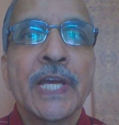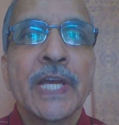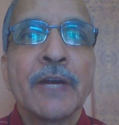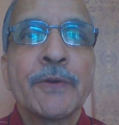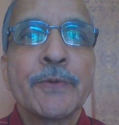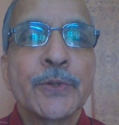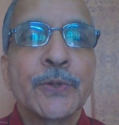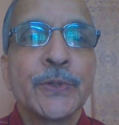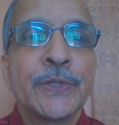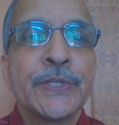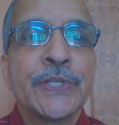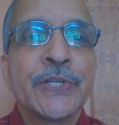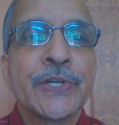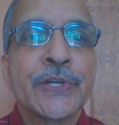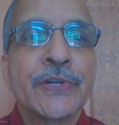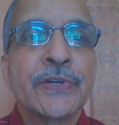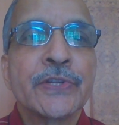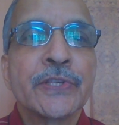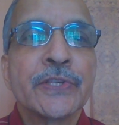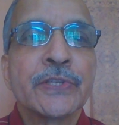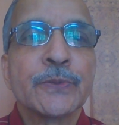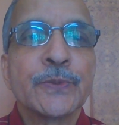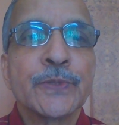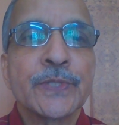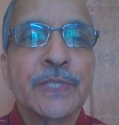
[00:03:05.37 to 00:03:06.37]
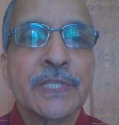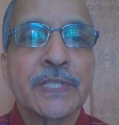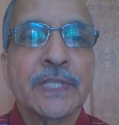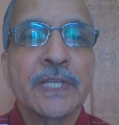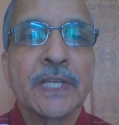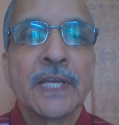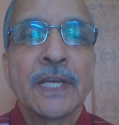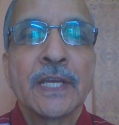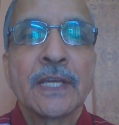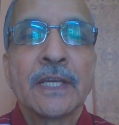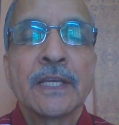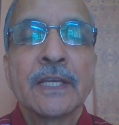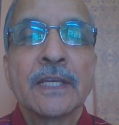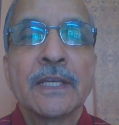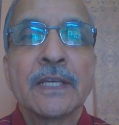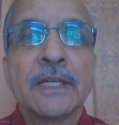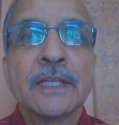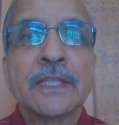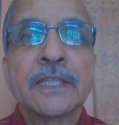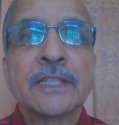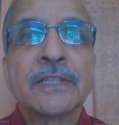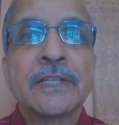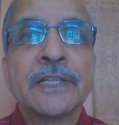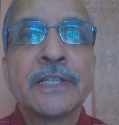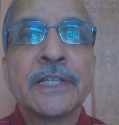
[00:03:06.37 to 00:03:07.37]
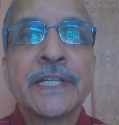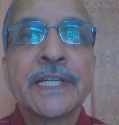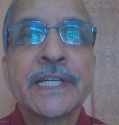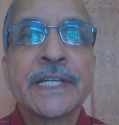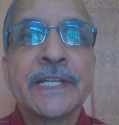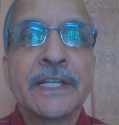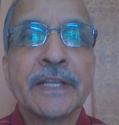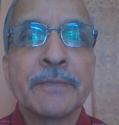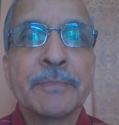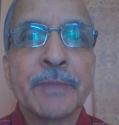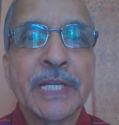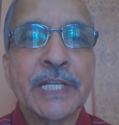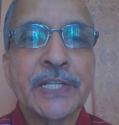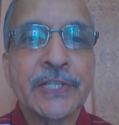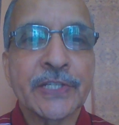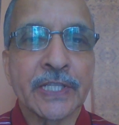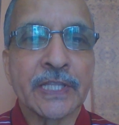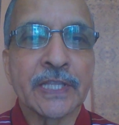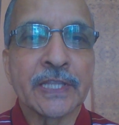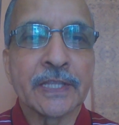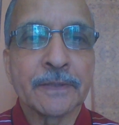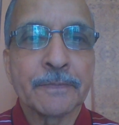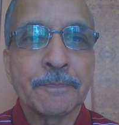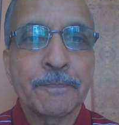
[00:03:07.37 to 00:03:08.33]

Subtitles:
have to introduce a third dimension,